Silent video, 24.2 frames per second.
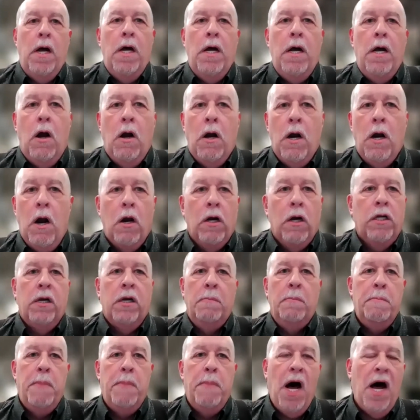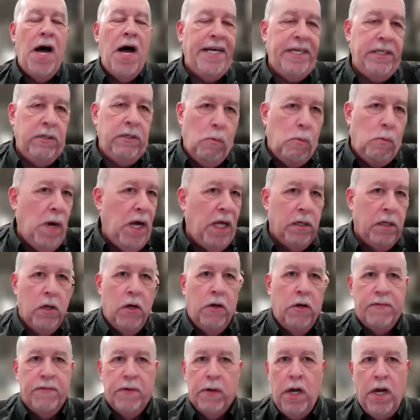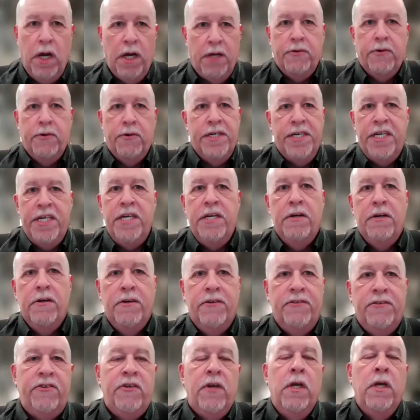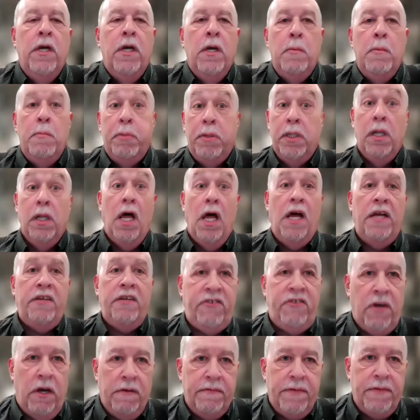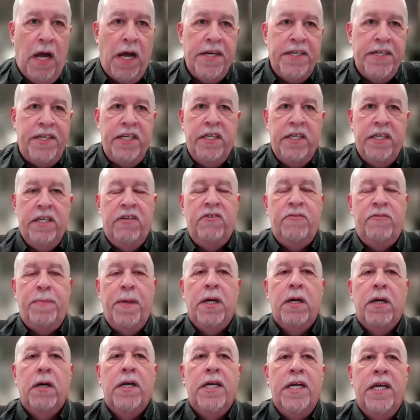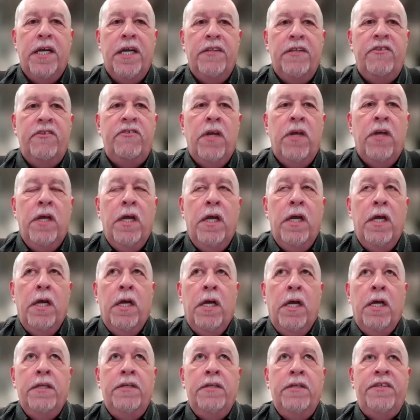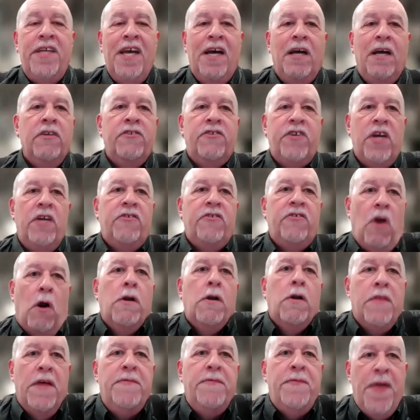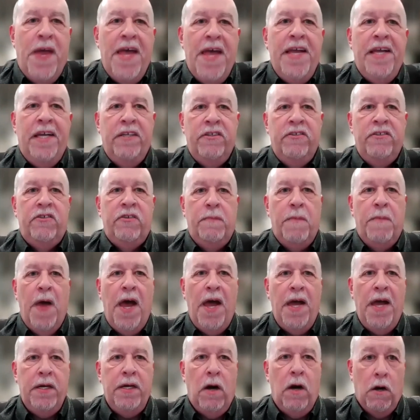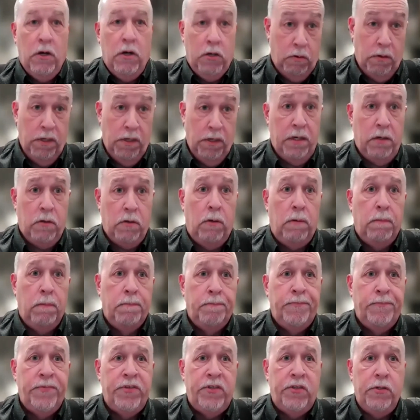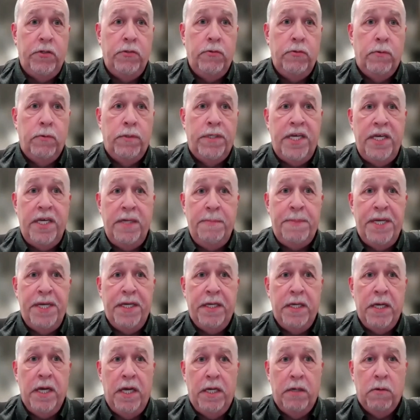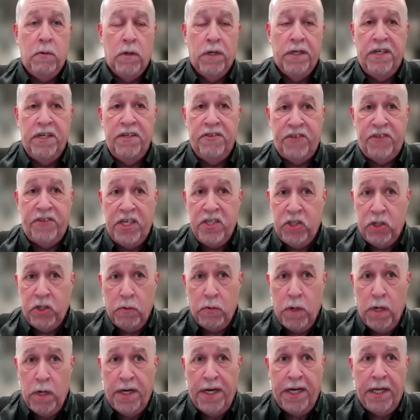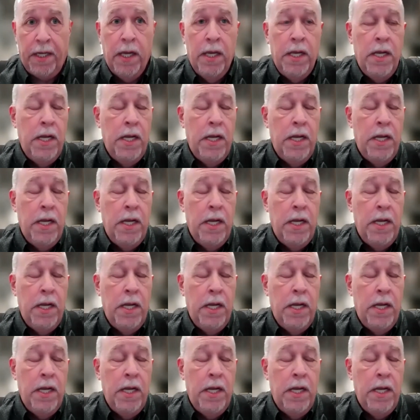our combined well over 100 years plus of IT experience tells us are the things that are critical to keeping an organization running.